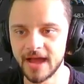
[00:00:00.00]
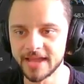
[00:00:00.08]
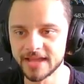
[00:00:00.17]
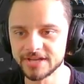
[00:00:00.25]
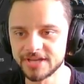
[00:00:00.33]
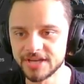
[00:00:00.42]

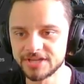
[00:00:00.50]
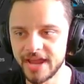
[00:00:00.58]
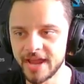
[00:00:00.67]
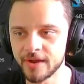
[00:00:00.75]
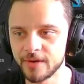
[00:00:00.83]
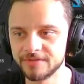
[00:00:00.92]
I can change
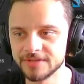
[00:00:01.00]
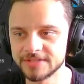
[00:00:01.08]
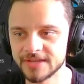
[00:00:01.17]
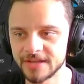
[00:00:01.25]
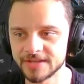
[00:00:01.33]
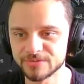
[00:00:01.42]
the angle of the
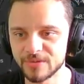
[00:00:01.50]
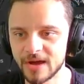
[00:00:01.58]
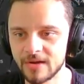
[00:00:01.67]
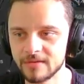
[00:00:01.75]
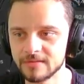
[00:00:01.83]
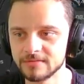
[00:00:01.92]
sun as
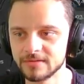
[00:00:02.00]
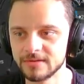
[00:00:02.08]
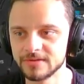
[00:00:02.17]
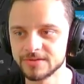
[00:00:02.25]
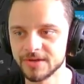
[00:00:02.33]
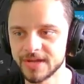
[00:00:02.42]
well.
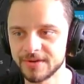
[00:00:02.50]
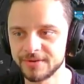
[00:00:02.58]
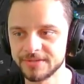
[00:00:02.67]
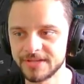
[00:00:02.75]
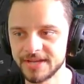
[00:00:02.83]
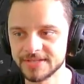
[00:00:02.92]
So I can
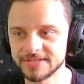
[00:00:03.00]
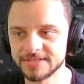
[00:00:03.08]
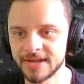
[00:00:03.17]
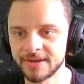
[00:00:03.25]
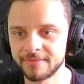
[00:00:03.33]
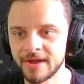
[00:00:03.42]
rotate the
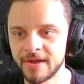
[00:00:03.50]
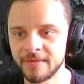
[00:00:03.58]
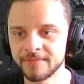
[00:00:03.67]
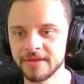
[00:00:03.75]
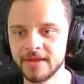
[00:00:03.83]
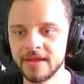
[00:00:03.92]
sun
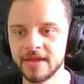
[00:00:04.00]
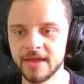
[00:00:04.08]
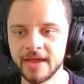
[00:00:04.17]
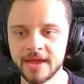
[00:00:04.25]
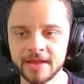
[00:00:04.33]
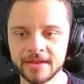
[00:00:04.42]
around,
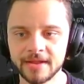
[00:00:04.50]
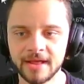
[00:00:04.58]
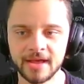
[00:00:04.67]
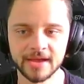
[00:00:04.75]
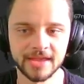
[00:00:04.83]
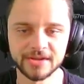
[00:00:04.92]
and
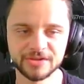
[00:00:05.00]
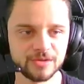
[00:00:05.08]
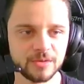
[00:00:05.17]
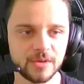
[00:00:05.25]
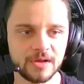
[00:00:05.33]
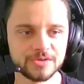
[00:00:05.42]
I can
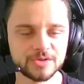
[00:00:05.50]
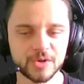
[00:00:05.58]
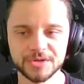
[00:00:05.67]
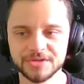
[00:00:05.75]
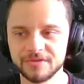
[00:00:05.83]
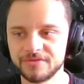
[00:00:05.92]
do all
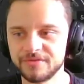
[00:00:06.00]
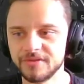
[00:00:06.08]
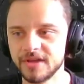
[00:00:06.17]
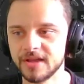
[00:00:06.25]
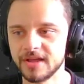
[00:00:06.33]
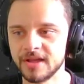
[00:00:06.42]
sorts of
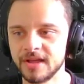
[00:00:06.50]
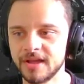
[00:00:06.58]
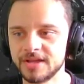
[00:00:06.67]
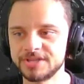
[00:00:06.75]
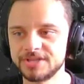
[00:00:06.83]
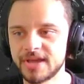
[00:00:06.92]

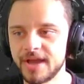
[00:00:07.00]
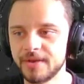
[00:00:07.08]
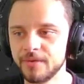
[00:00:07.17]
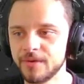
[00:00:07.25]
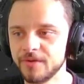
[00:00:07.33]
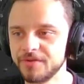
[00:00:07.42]

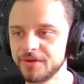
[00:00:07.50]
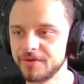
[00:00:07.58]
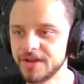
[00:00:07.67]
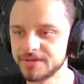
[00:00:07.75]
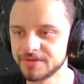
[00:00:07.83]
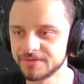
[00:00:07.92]
shadow
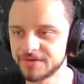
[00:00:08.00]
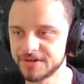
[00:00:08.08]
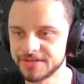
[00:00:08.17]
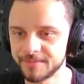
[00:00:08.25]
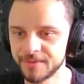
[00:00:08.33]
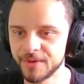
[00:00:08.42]
configurations. For
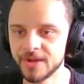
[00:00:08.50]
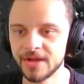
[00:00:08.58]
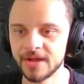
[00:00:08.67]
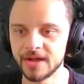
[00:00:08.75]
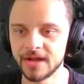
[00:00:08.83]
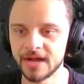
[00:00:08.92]
example,
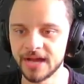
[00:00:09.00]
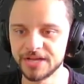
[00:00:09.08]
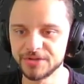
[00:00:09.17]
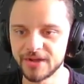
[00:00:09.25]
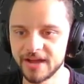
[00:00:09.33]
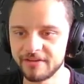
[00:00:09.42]
I
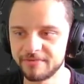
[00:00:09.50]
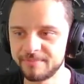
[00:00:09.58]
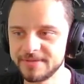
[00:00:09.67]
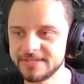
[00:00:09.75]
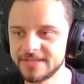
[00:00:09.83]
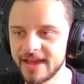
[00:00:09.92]
do have
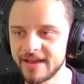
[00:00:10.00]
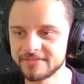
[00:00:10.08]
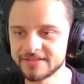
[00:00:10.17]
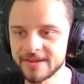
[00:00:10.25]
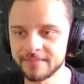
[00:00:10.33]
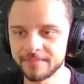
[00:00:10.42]

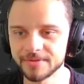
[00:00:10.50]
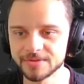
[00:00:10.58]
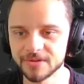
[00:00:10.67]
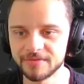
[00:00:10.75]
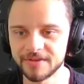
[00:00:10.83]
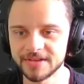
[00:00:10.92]
PCF samples,
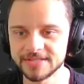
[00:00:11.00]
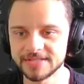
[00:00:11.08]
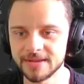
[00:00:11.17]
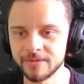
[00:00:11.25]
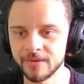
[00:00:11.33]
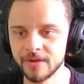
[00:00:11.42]
so if I
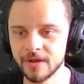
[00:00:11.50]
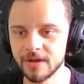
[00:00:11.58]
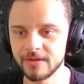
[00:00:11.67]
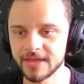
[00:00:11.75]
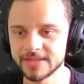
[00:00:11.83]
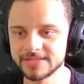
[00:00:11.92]
disable,
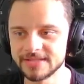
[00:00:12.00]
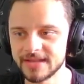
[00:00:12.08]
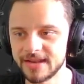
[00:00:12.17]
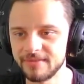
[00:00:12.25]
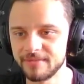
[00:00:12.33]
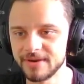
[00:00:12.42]
you can see
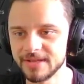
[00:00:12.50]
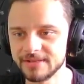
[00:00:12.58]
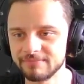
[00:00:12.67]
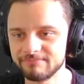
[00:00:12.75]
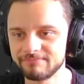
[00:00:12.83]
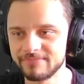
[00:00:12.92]
that it
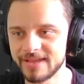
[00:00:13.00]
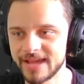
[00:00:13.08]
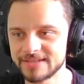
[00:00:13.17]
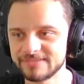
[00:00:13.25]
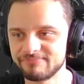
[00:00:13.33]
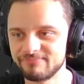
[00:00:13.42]
really gets